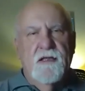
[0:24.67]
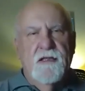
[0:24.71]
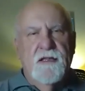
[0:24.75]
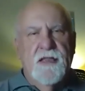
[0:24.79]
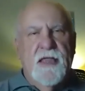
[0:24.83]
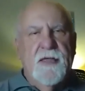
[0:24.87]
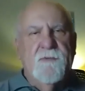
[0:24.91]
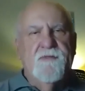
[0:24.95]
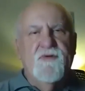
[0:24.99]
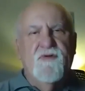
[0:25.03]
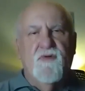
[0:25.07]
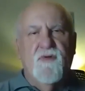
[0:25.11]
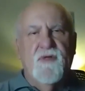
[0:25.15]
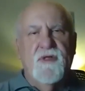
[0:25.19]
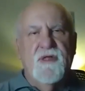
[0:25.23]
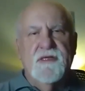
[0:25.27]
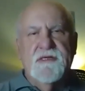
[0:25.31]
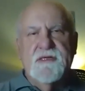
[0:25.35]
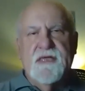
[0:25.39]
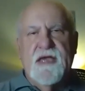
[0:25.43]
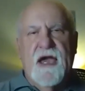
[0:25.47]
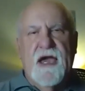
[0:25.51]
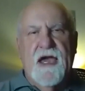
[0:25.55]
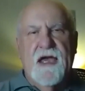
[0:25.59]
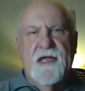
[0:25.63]
link between
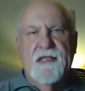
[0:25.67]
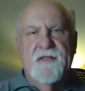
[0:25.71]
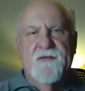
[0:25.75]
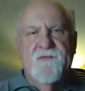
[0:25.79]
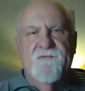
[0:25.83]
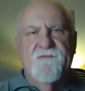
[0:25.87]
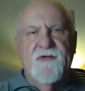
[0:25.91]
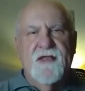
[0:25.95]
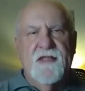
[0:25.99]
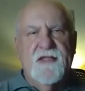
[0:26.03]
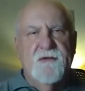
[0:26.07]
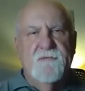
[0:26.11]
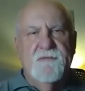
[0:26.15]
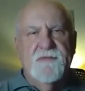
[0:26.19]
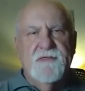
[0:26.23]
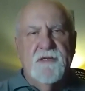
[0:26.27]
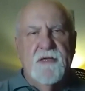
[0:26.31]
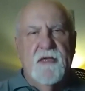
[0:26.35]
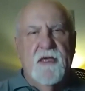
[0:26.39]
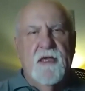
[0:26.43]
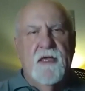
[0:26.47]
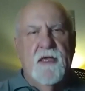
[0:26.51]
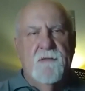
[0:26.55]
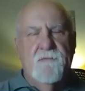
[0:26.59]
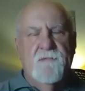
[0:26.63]
this guy and the
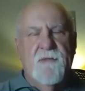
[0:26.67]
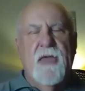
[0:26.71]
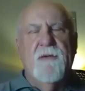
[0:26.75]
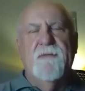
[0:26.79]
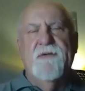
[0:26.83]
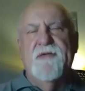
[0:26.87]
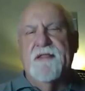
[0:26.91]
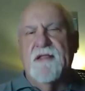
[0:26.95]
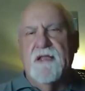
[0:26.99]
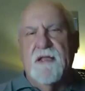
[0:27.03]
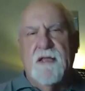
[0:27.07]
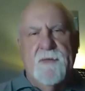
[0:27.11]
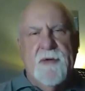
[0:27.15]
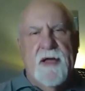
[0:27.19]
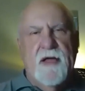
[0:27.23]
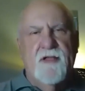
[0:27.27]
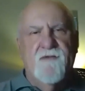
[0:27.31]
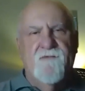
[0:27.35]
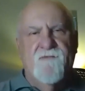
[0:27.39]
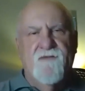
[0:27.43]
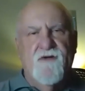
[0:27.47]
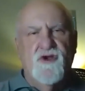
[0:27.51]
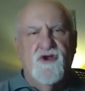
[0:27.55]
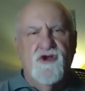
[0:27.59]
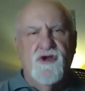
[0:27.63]
victims, and maybe it'll come out
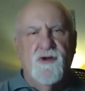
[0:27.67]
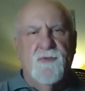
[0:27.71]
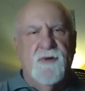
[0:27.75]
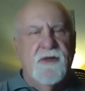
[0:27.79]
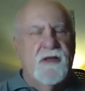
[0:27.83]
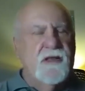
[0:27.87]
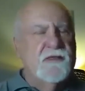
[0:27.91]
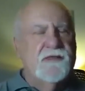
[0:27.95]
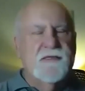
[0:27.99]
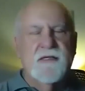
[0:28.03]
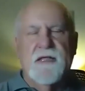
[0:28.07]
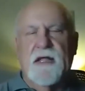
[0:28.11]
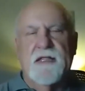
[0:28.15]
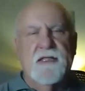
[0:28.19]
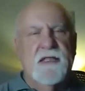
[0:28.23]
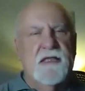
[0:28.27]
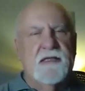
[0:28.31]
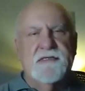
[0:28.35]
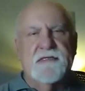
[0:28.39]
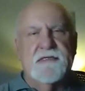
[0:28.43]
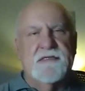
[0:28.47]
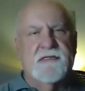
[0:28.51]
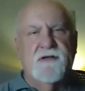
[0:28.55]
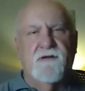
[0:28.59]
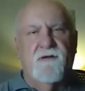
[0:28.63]
in the future, but it's not
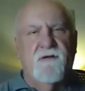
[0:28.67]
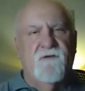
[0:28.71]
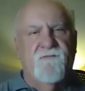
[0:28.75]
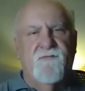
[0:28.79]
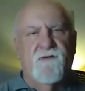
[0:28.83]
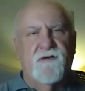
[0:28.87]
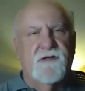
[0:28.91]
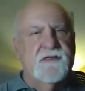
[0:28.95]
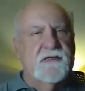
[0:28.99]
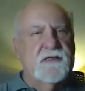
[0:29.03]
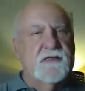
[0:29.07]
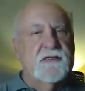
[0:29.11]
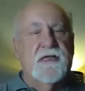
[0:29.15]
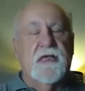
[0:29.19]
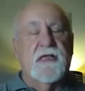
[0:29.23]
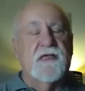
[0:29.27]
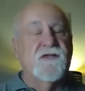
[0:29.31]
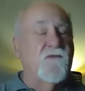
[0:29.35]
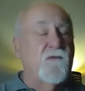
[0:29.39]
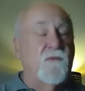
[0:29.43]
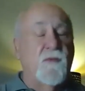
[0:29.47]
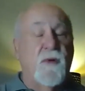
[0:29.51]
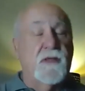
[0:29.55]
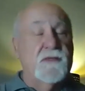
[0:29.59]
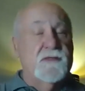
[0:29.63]
necessary for a
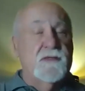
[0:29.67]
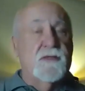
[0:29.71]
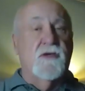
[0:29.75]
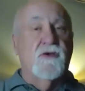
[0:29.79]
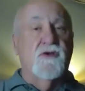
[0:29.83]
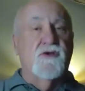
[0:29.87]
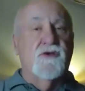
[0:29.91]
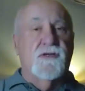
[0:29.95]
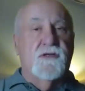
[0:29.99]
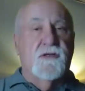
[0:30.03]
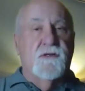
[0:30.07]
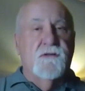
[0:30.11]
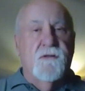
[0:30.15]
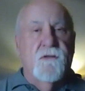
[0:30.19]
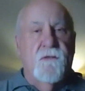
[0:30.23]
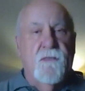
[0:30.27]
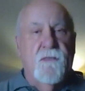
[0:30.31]
successful prosecution.